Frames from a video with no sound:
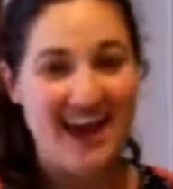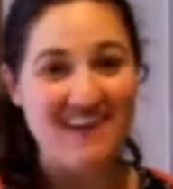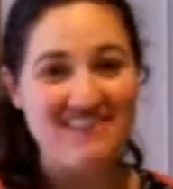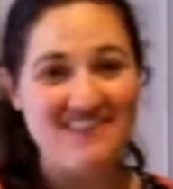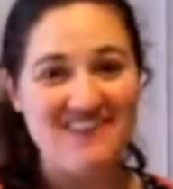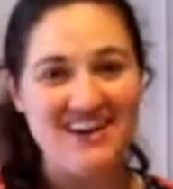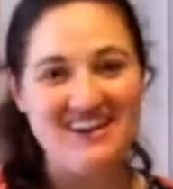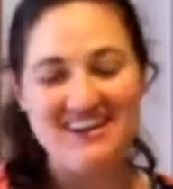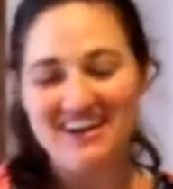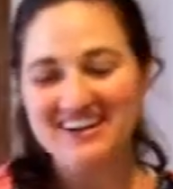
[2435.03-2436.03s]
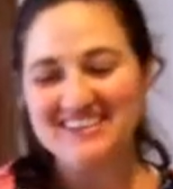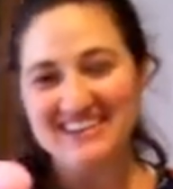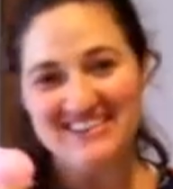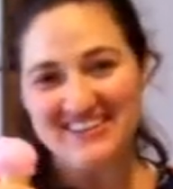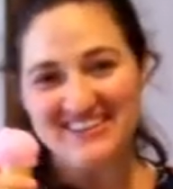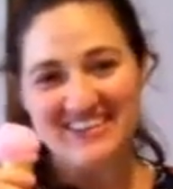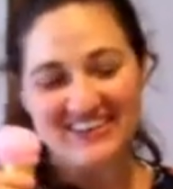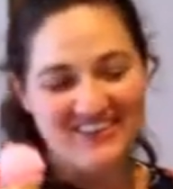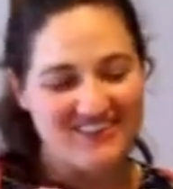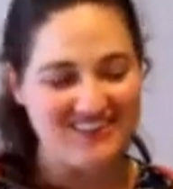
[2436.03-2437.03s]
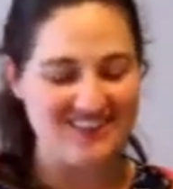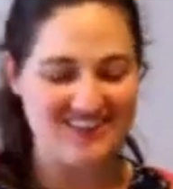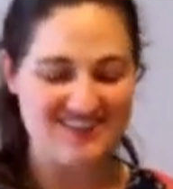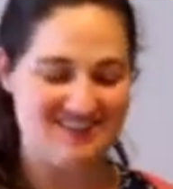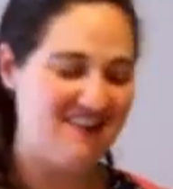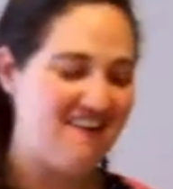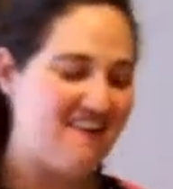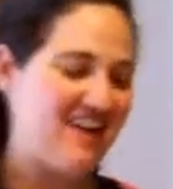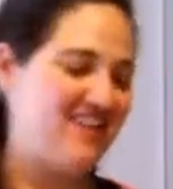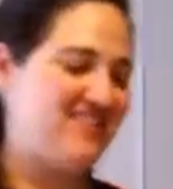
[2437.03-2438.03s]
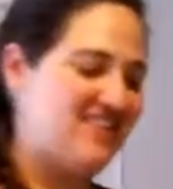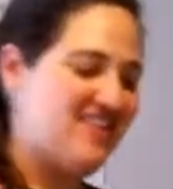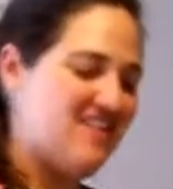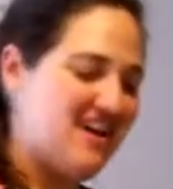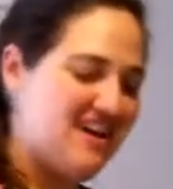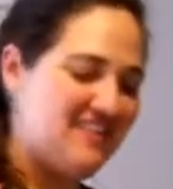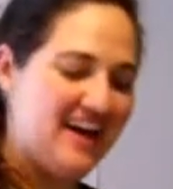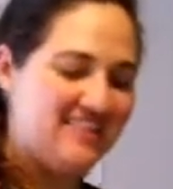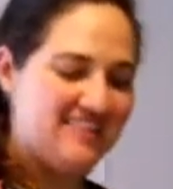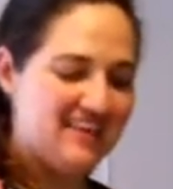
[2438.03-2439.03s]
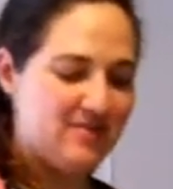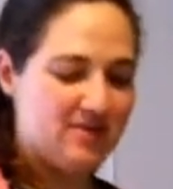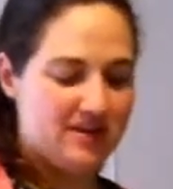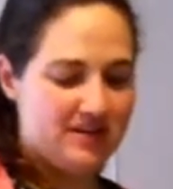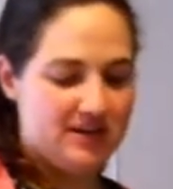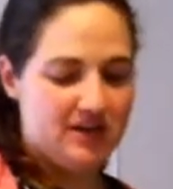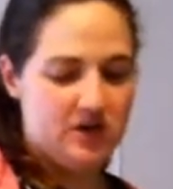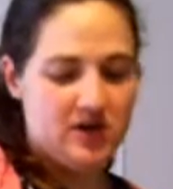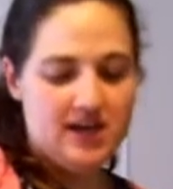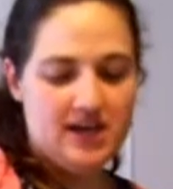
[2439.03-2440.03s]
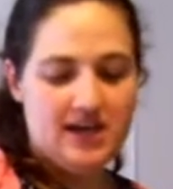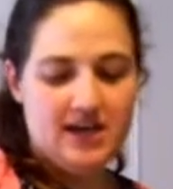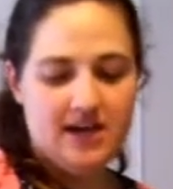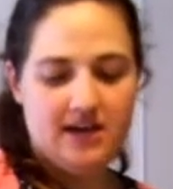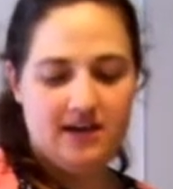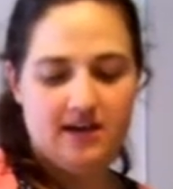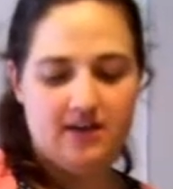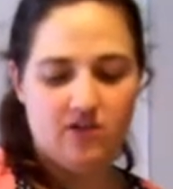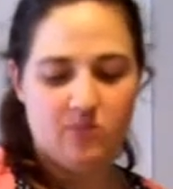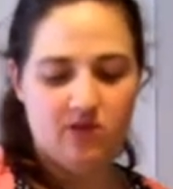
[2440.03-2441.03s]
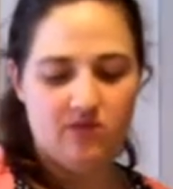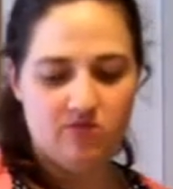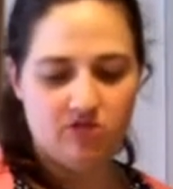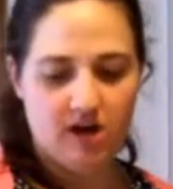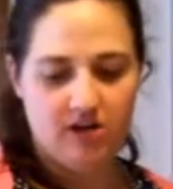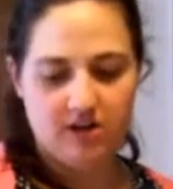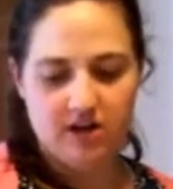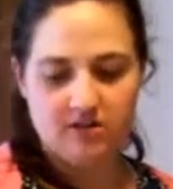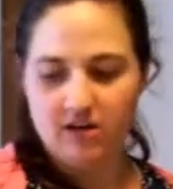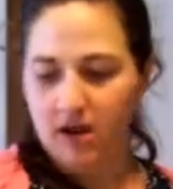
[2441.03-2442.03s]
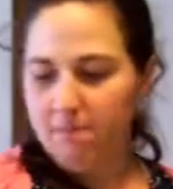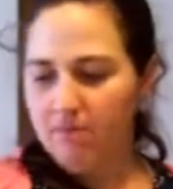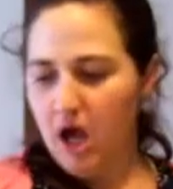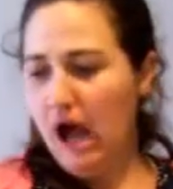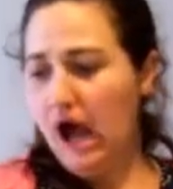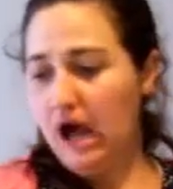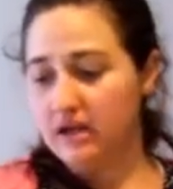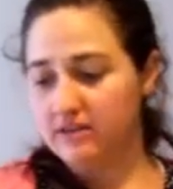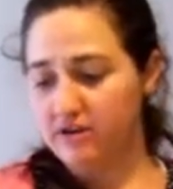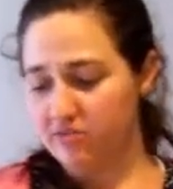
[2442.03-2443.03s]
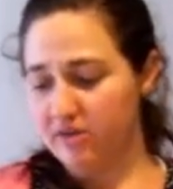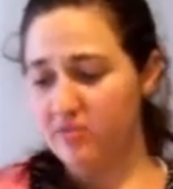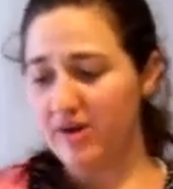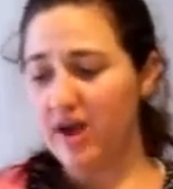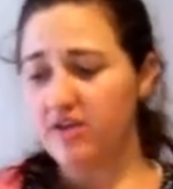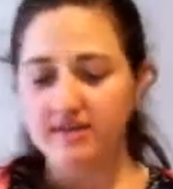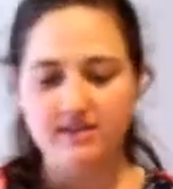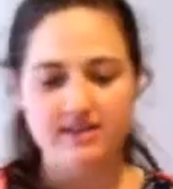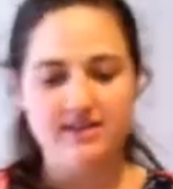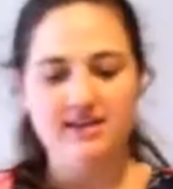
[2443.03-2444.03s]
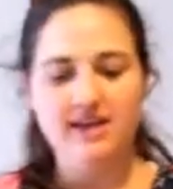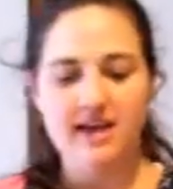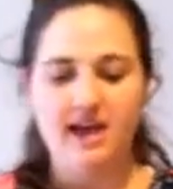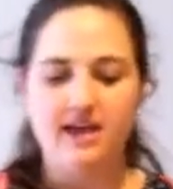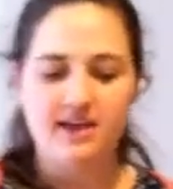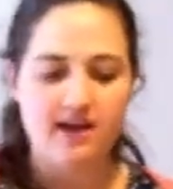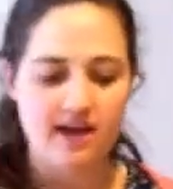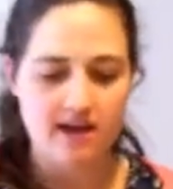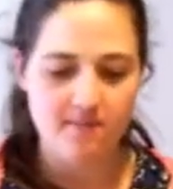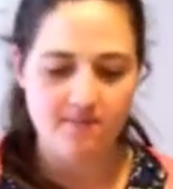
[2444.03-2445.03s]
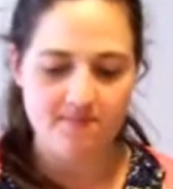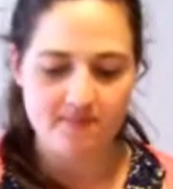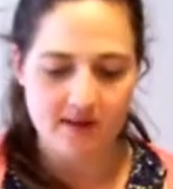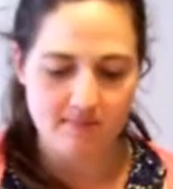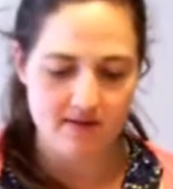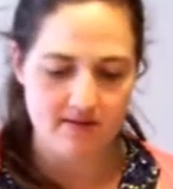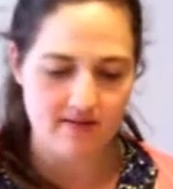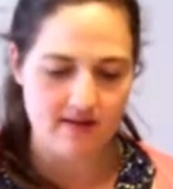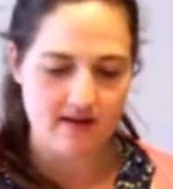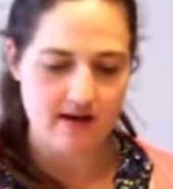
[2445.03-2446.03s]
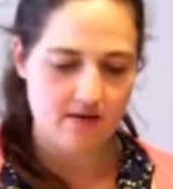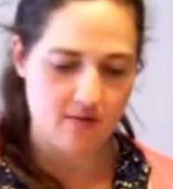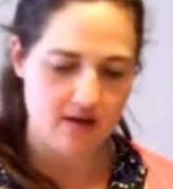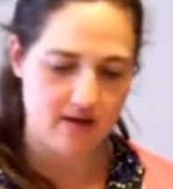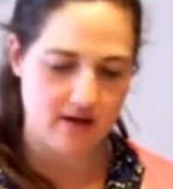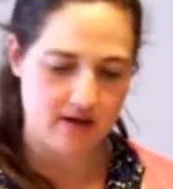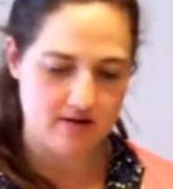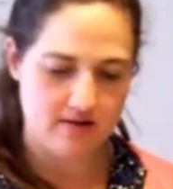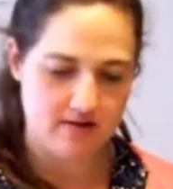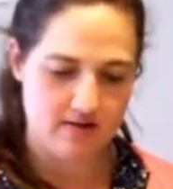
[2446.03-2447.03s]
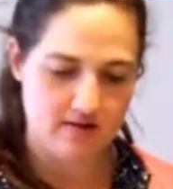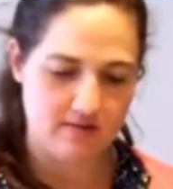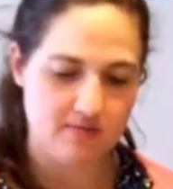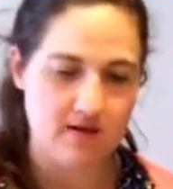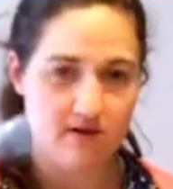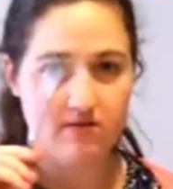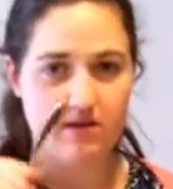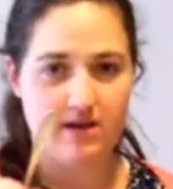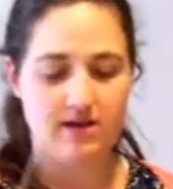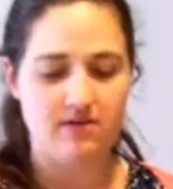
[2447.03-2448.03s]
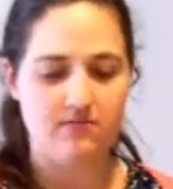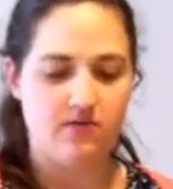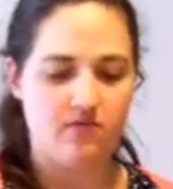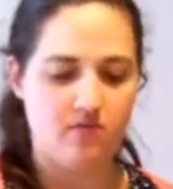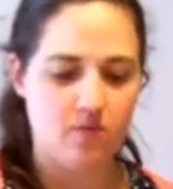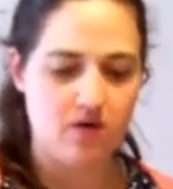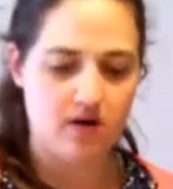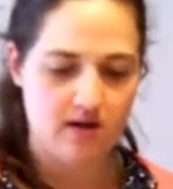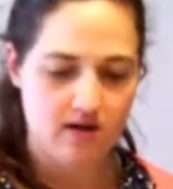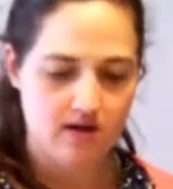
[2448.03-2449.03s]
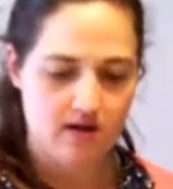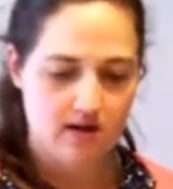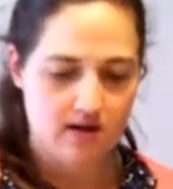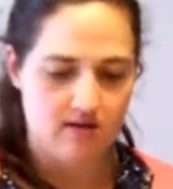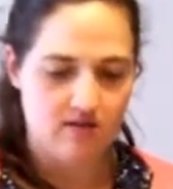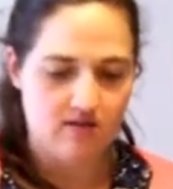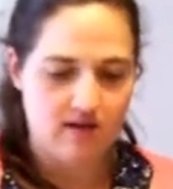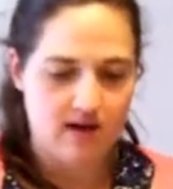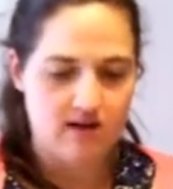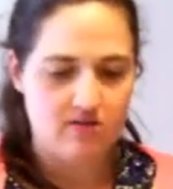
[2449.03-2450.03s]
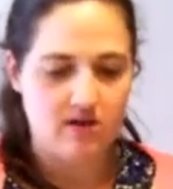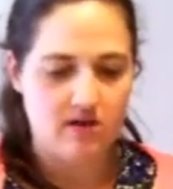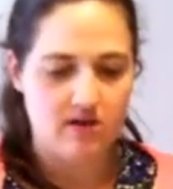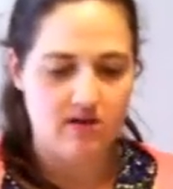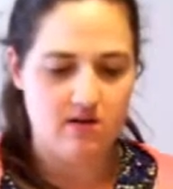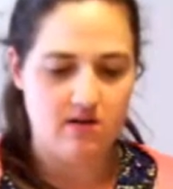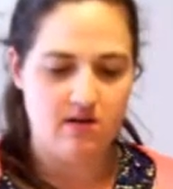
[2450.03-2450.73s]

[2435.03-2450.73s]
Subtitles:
Hey everyone! Aren't they so cute? Alright, so our last thing we're going to do is put some chocolate on top. There goes my sprinkles. And I'm going to see how well I can do this. I'm going to use the end of this fork and just kind of try to